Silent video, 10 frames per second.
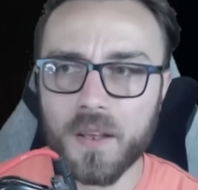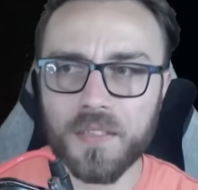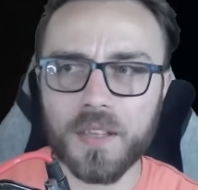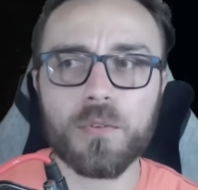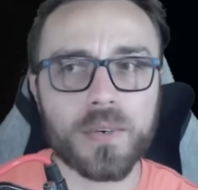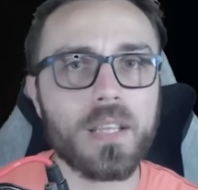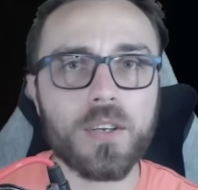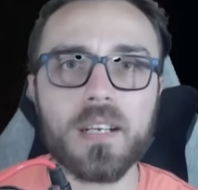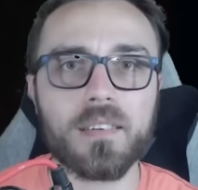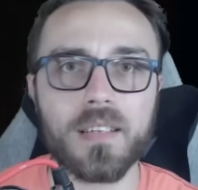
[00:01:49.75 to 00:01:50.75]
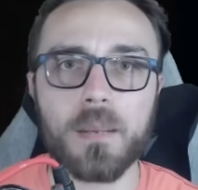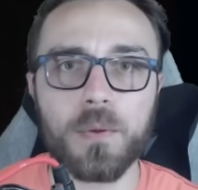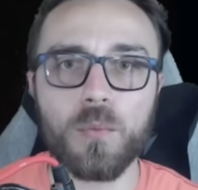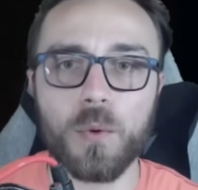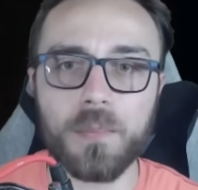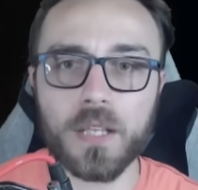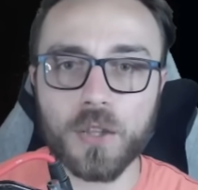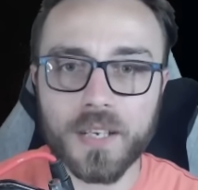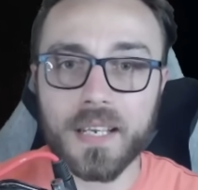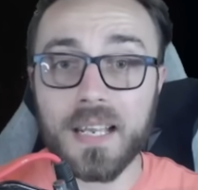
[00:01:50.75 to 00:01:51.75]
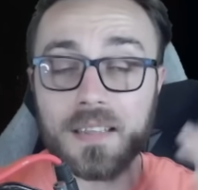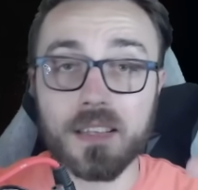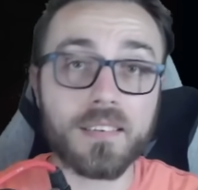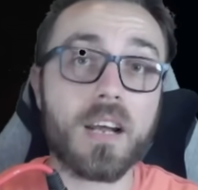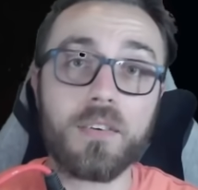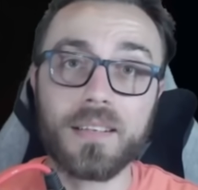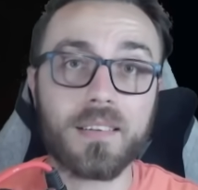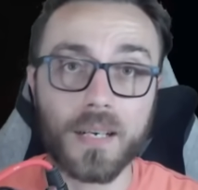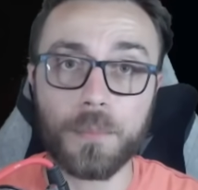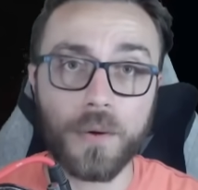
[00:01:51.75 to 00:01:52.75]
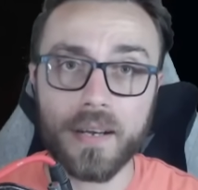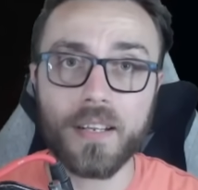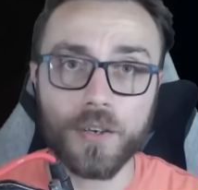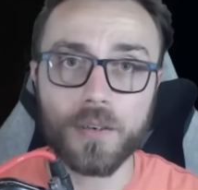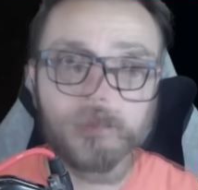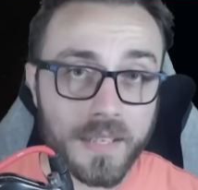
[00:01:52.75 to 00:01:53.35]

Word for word: And I think a really good example will be looking at this current setup right here.